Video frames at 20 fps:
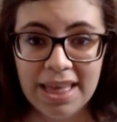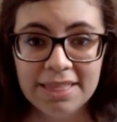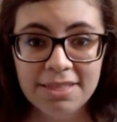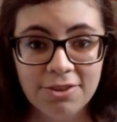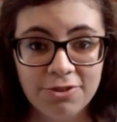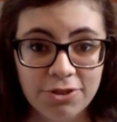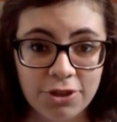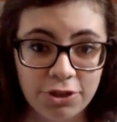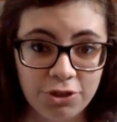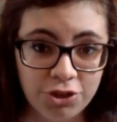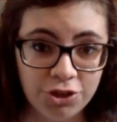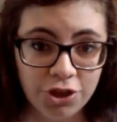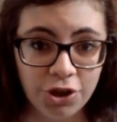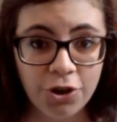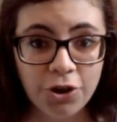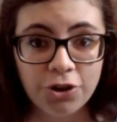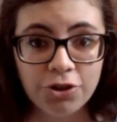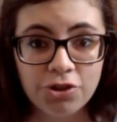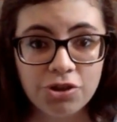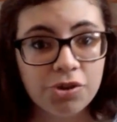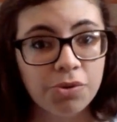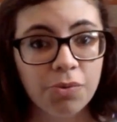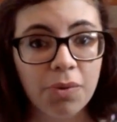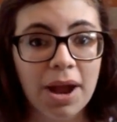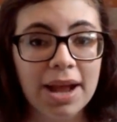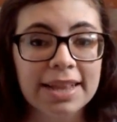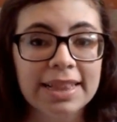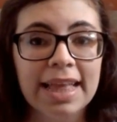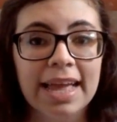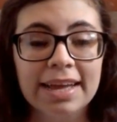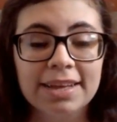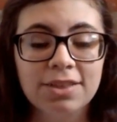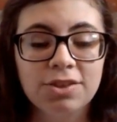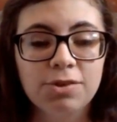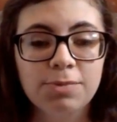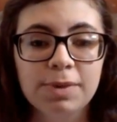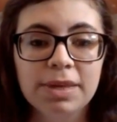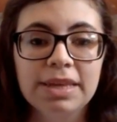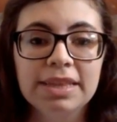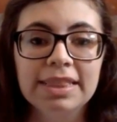There's a church right next
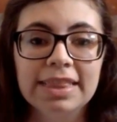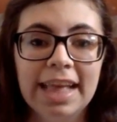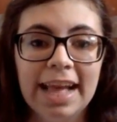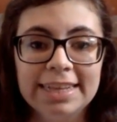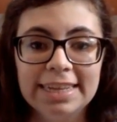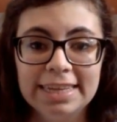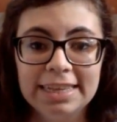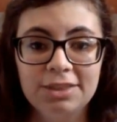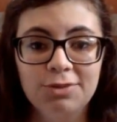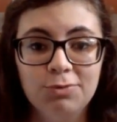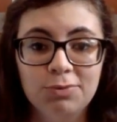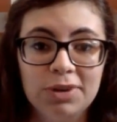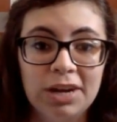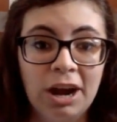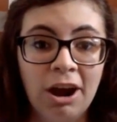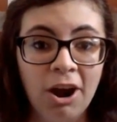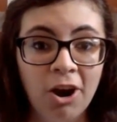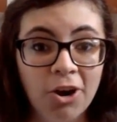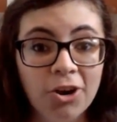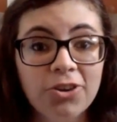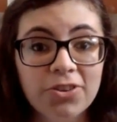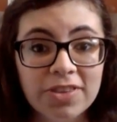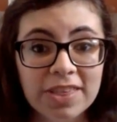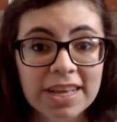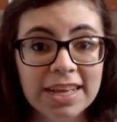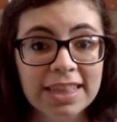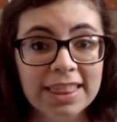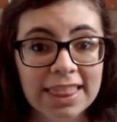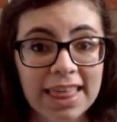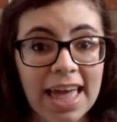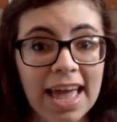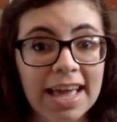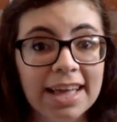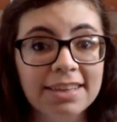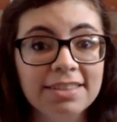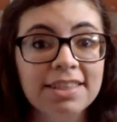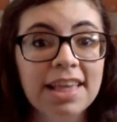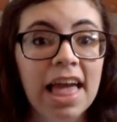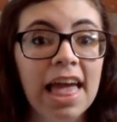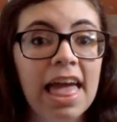to me that is rehearsing
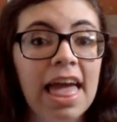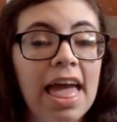things.